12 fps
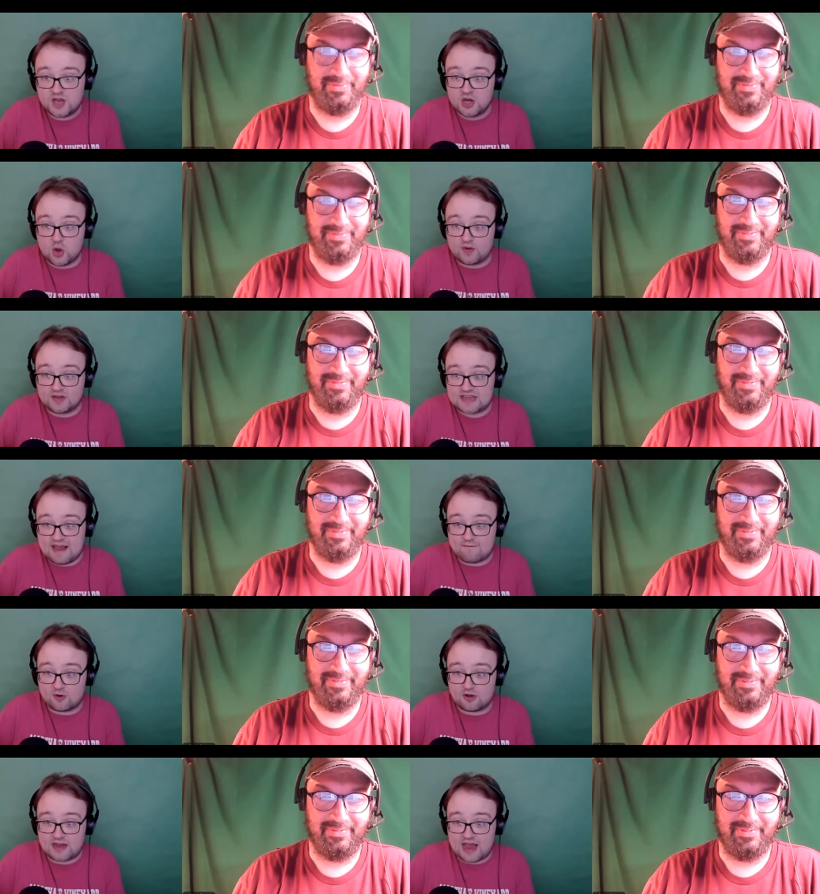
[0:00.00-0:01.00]
Speaker 1: No one has
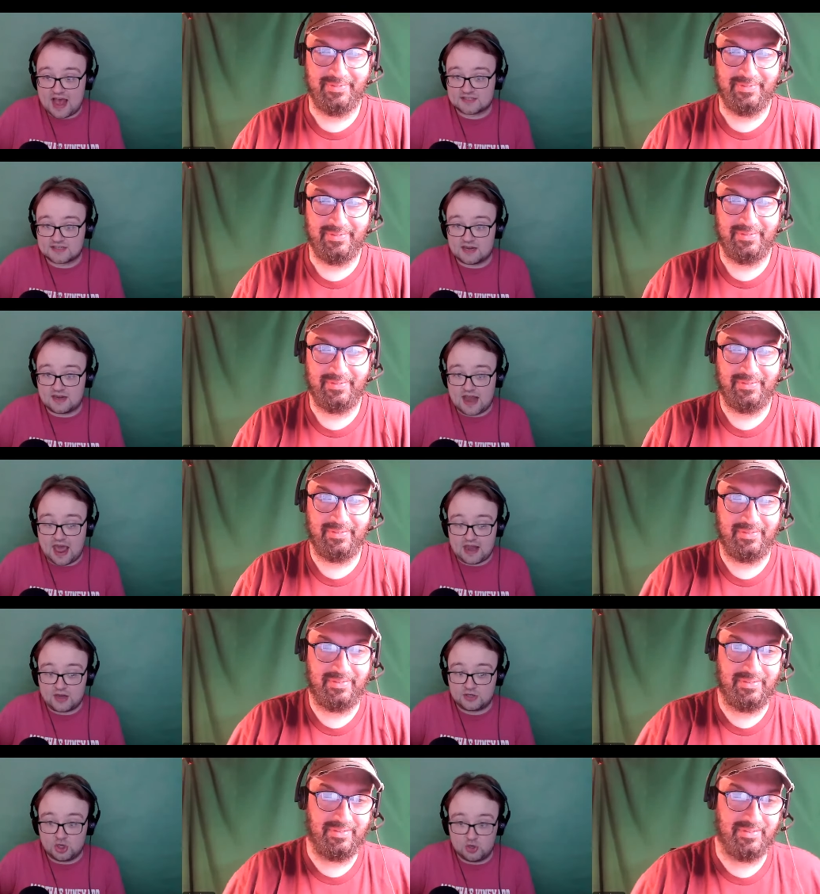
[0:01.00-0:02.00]
ever cast it and had
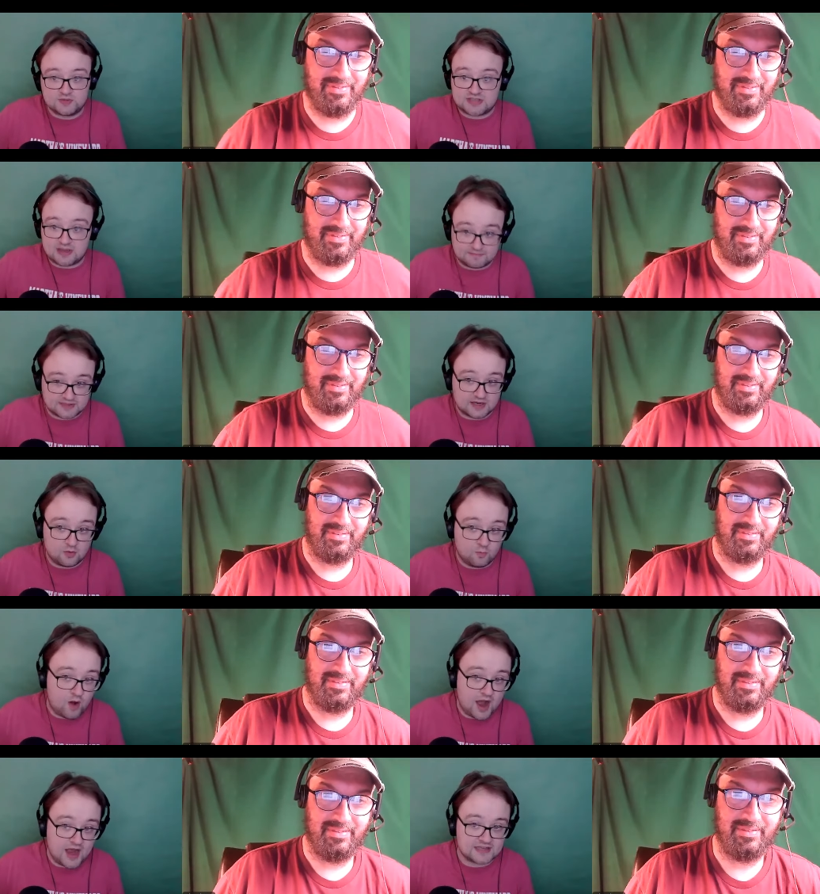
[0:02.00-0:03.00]
it do something.
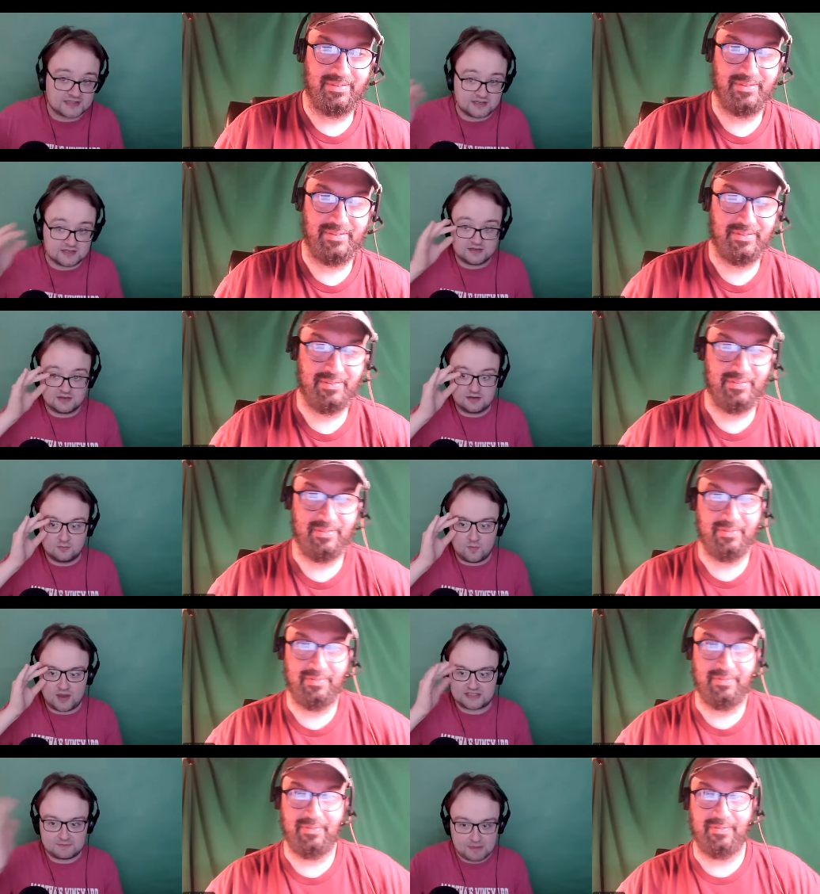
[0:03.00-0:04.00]
Why is it
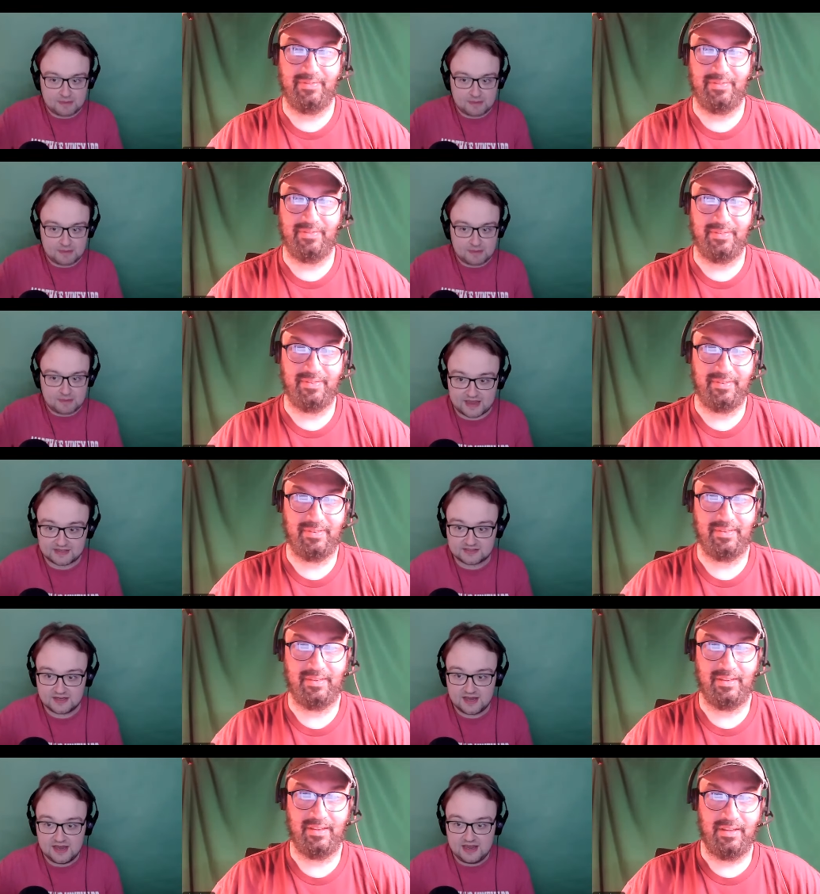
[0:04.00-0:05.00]
wasting paper space?
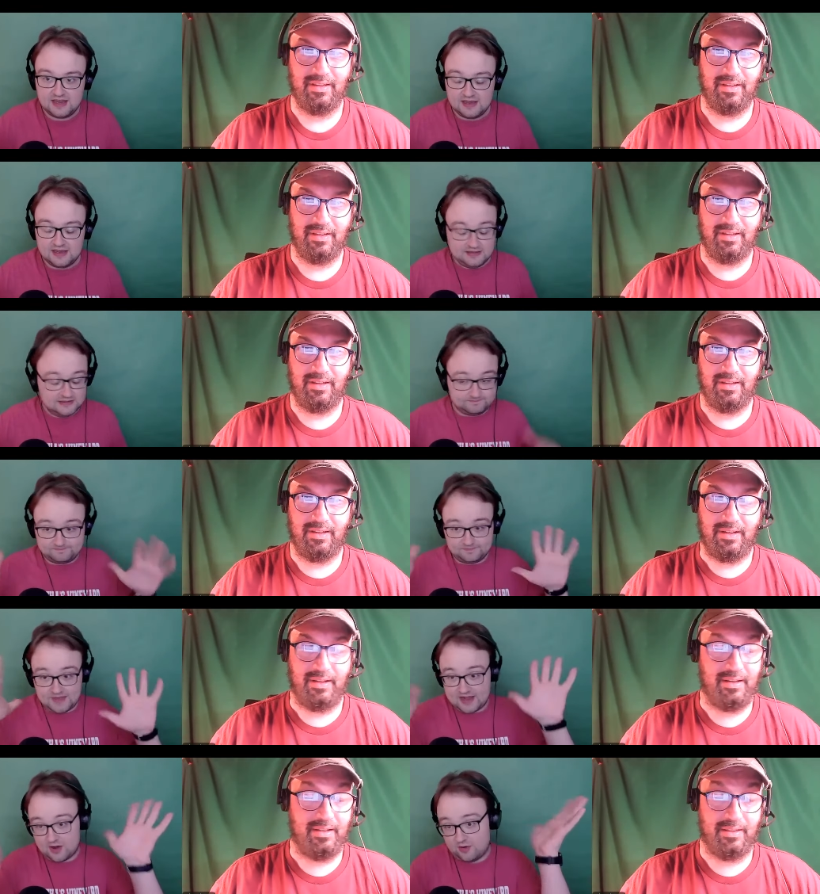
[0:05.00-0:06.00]
Speaker 2: I
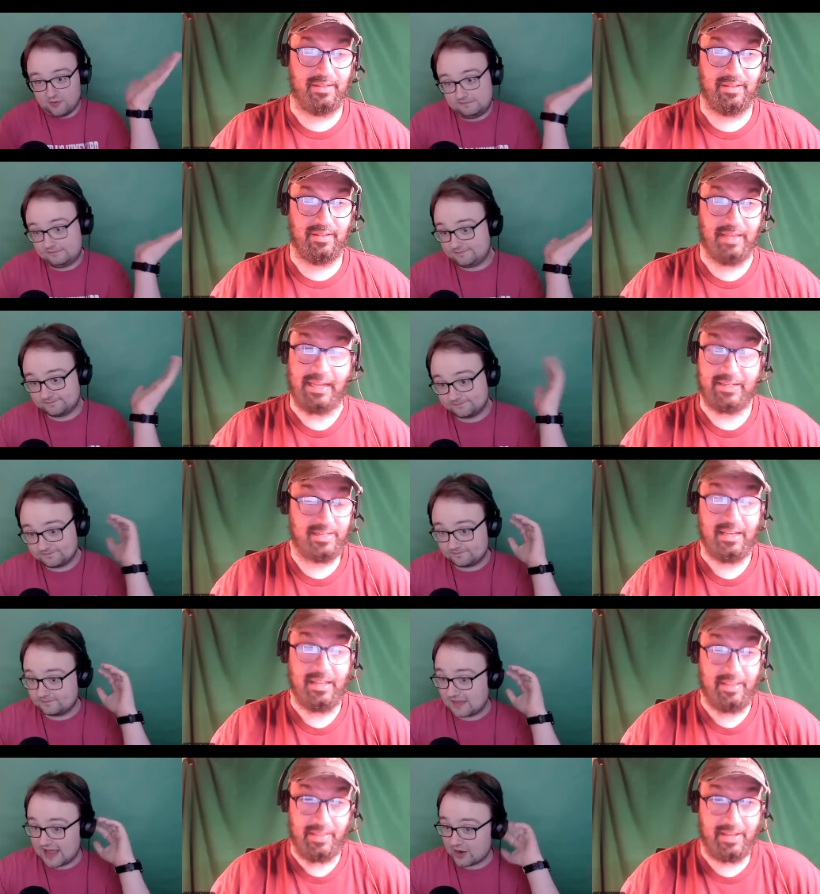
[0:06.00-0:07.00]
don't.
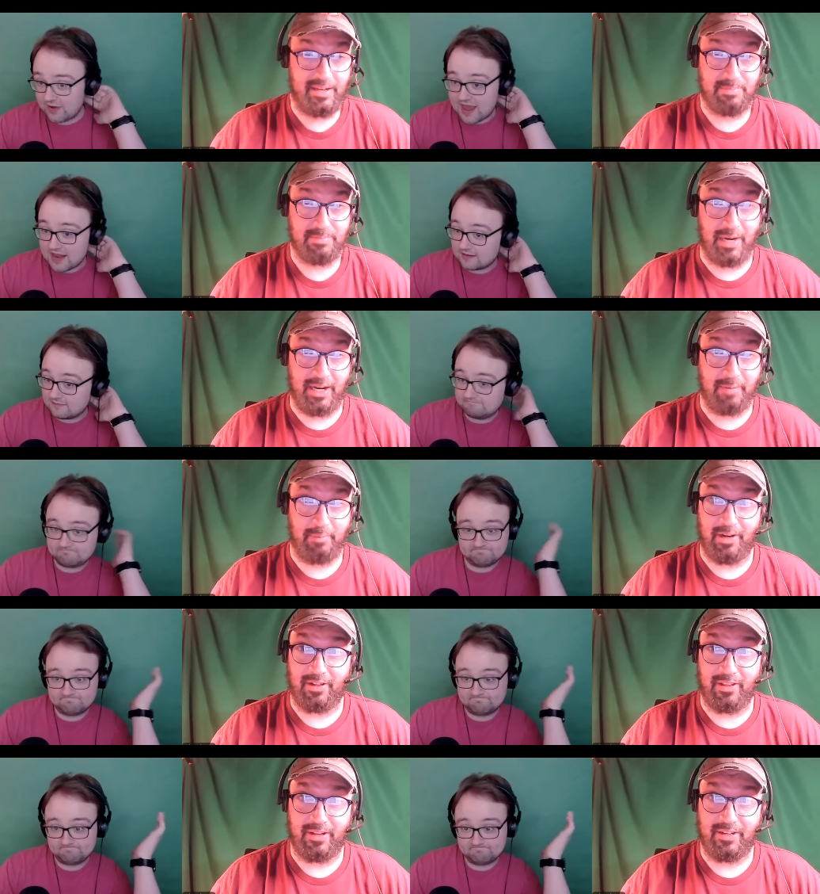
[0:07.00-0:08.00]
That's I don't yeah, that is
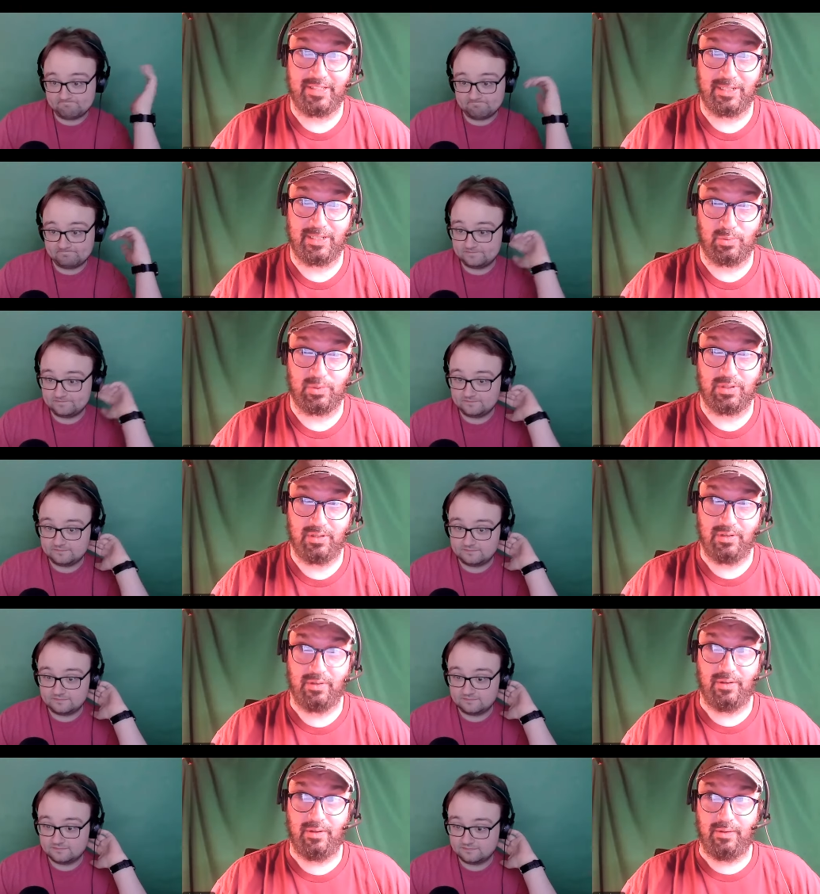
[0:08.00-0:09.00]
mind-boggling because this was,
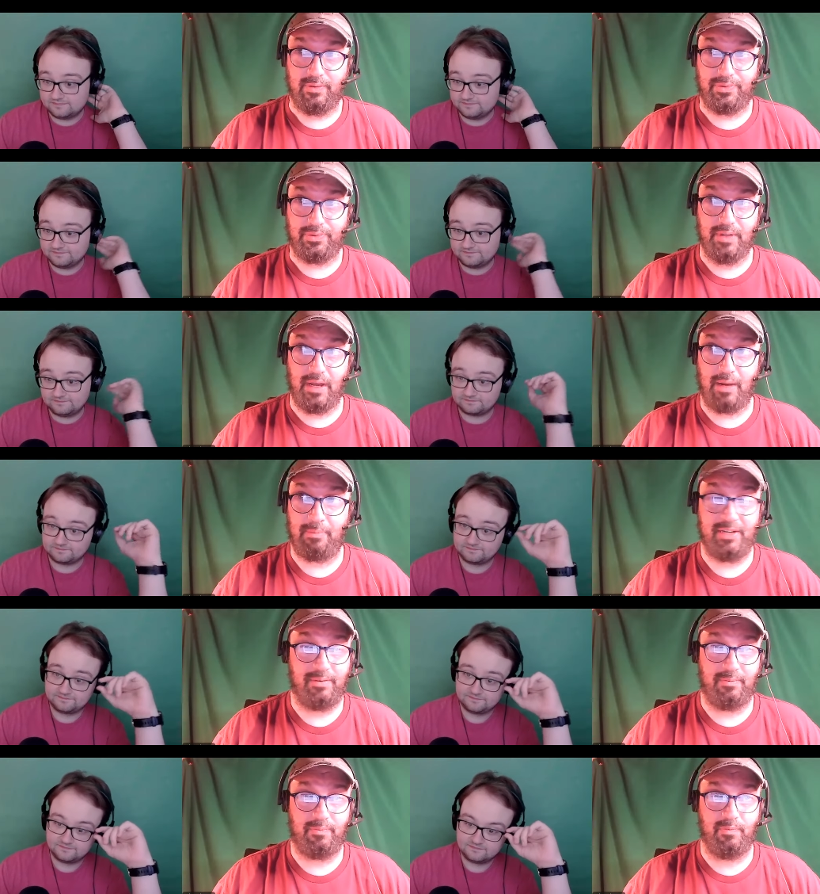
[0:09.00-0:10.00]

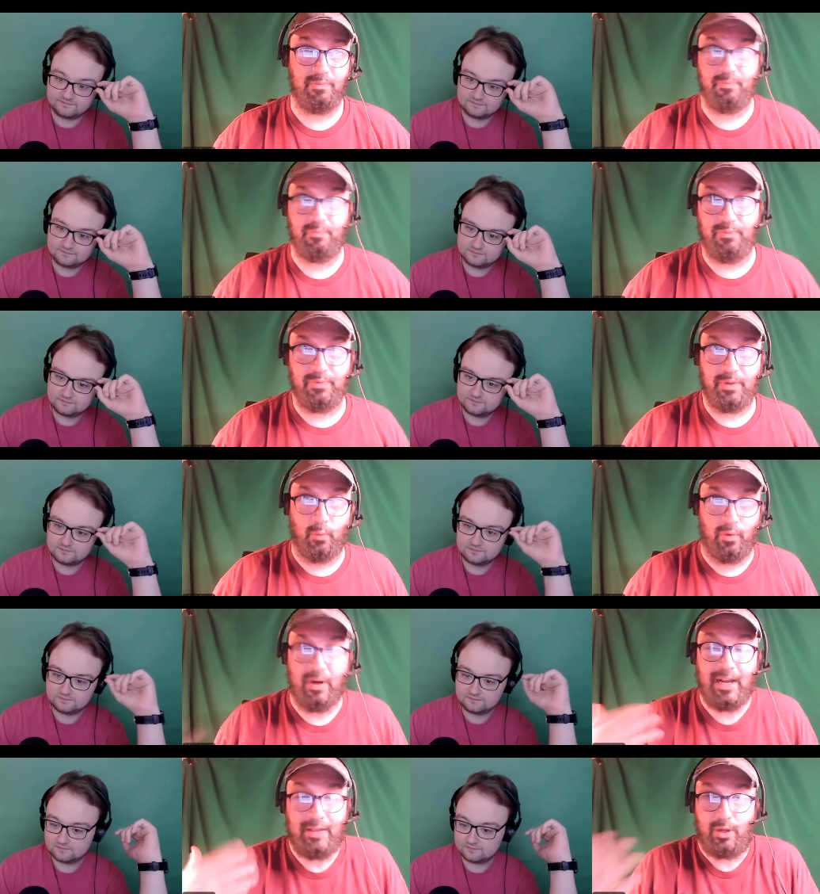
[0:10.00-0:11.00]
I mean,
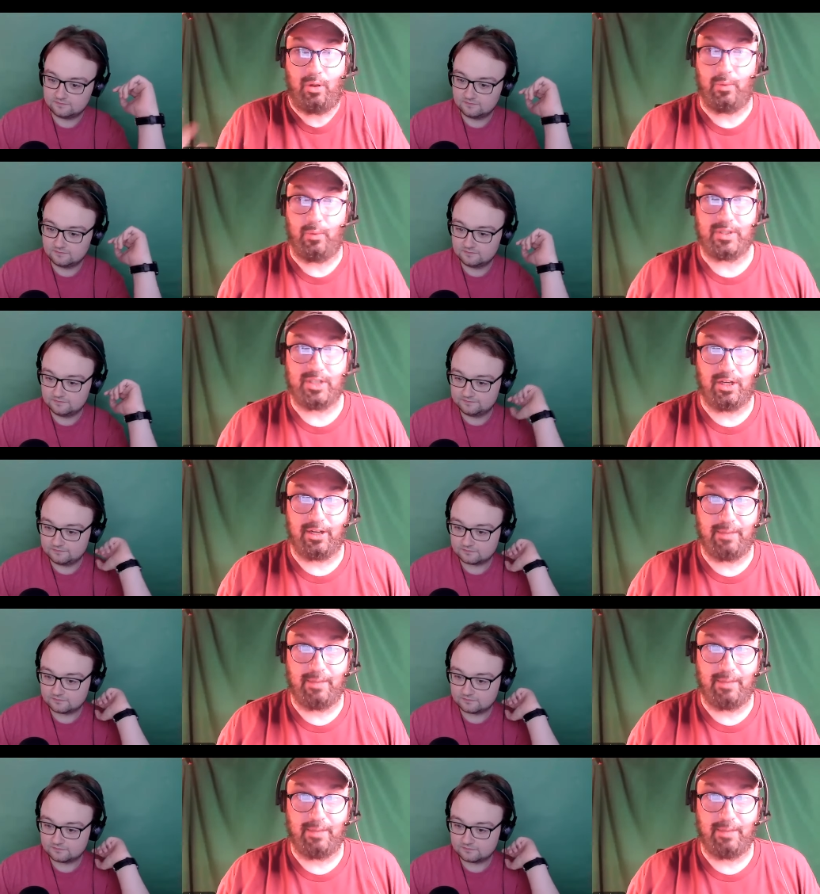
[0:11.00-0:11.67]
we're not the only ones